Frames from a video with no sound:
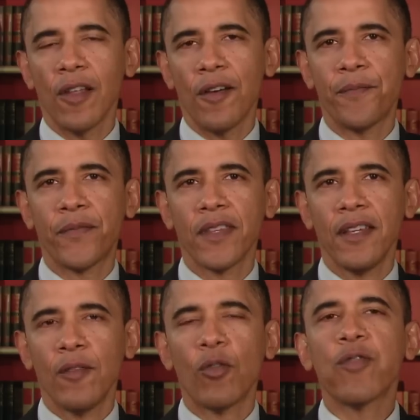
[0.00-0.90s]
law,
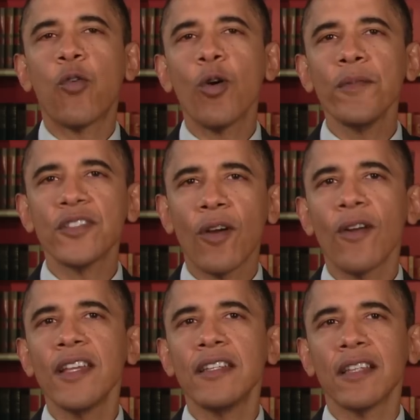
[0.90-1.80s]
reform is
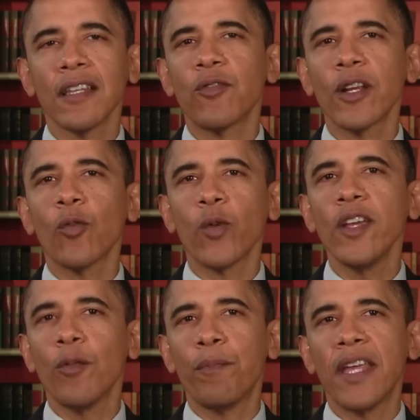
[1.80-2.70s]
already delivering
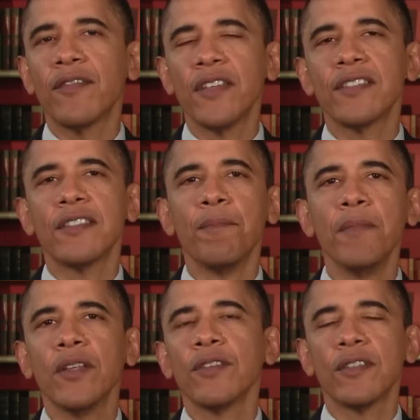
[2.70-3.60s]
real benefits to
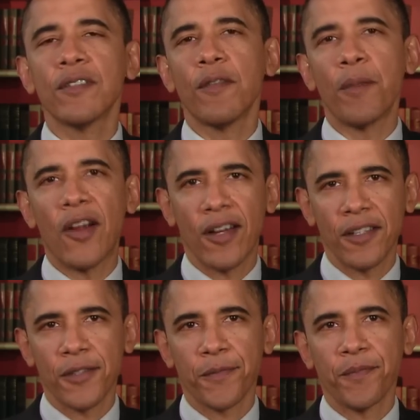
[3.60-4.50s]
millions of
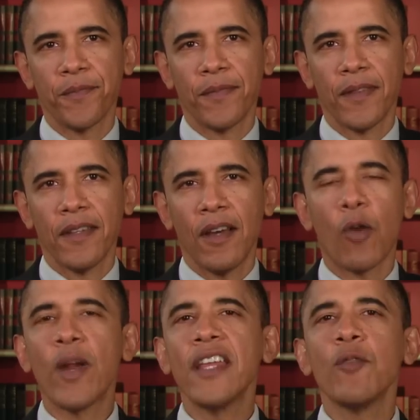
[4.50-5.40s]
Americans.
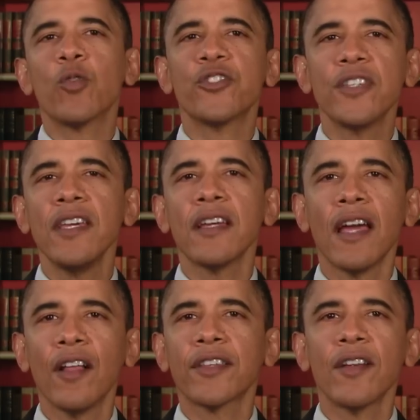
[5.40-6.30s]
Already, we're seeing a
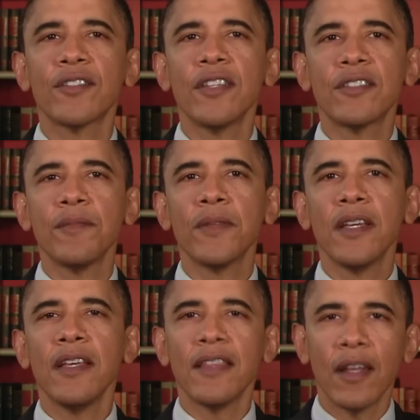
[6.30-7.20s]
healthcare system
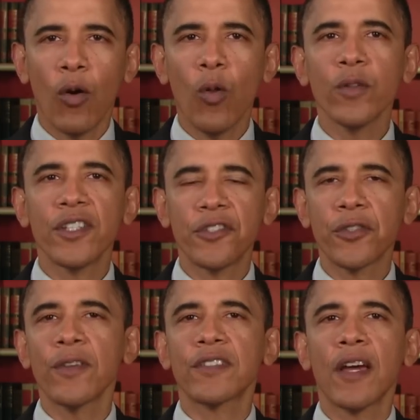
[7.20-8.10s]
that holds
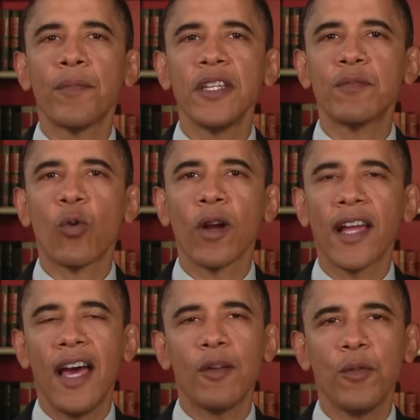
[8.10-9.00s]
insurance companies more
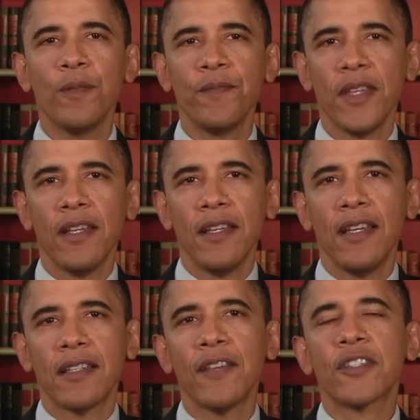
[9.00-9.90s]
accountable
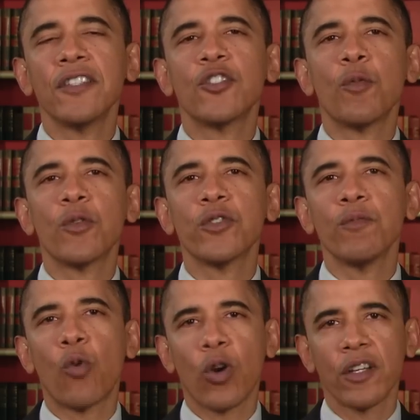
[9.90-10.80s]
and gives
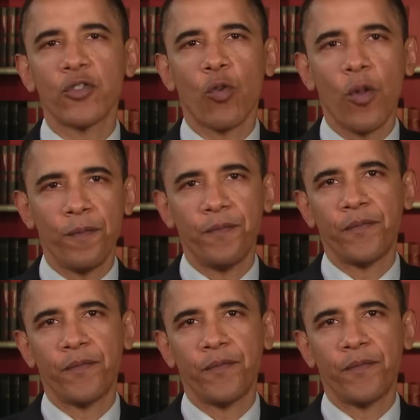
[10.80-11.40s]
consumers more control.